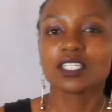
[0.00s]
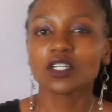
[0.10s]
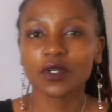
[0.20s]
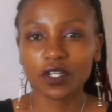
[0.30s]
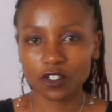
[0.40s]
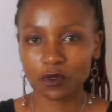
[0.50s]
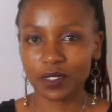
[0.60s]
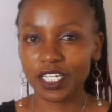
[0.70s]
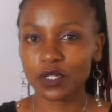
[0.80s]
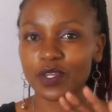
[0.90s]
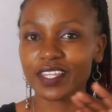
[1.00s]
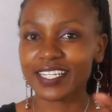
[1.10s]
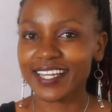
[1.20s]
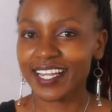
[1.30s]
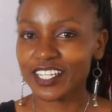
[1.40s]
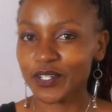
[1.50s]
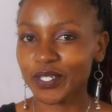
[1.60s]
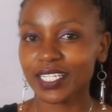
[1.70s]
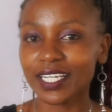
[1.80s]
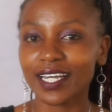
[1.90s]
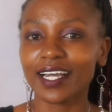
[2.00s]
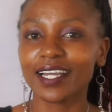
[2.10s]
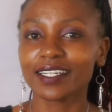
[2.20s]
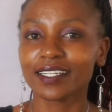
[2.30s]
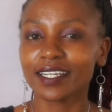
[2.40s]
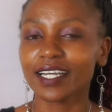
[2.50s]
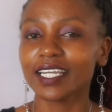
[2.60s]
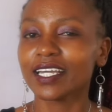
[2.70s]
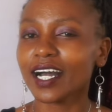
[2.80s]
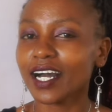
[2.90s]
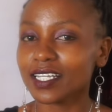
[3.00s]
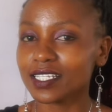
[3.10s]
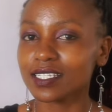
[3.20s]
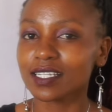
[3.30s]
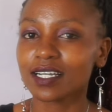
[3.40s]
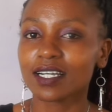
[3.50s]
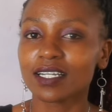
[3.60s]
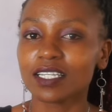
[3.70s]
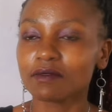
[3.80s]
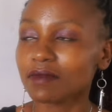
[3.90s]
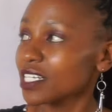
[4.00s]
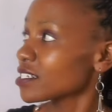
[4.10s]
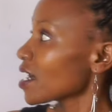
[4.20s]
So we're going to begin with the title, and it must